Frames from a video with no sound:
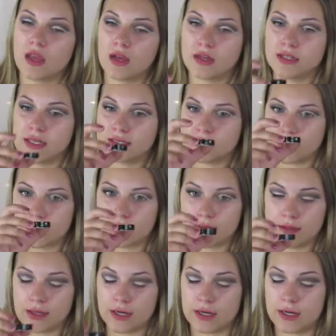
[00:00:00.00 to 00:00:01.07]
iridescent
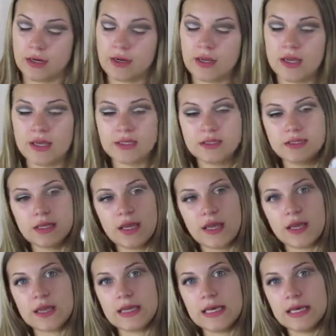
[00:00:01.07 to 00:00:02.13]
glitter,
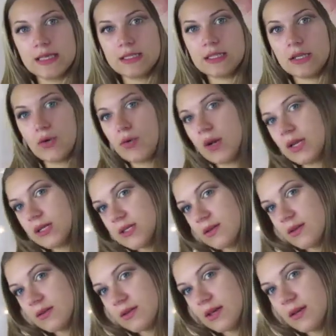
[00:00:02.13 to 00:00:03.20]
like this, and I'm going to
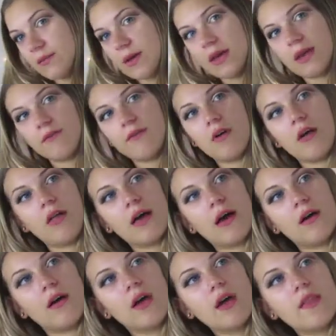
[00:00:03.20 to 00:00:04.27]
tilt it and make it fall
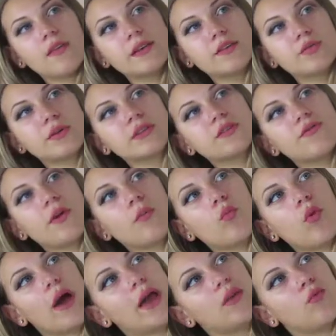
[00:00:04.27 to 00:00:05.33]
out. This one's
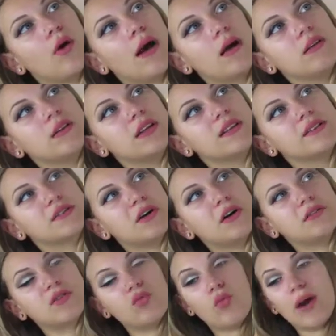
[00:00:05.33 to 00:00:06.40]
from Wet n Wild, and it's
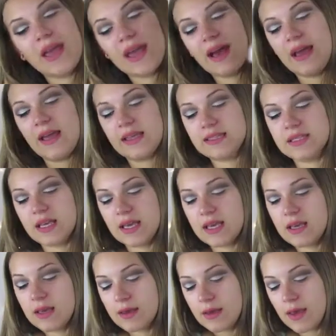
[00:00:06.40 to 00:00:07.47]
called White
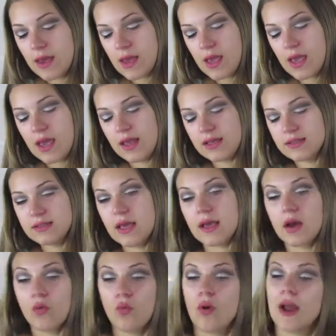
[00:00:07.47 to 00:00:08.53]
Icing. It is
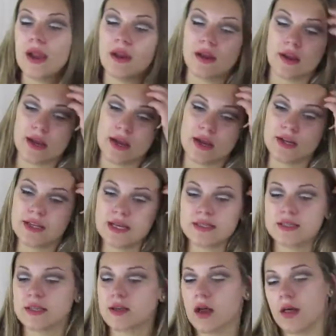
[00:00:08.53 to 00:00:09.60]
like a whiter
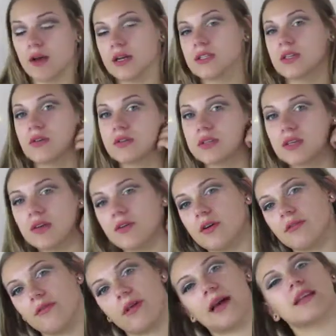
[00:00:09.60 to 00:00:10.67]
iridescent color, so it's going to
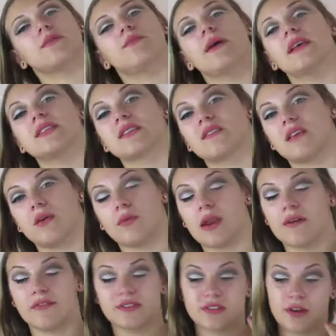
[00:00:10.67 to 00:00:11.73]
reflect basically
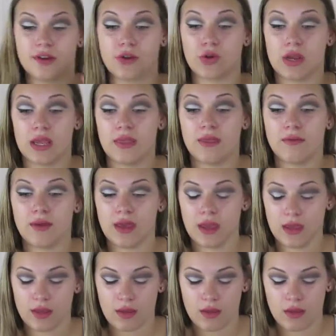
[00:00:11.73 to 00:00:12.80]
whatever's underneath of it.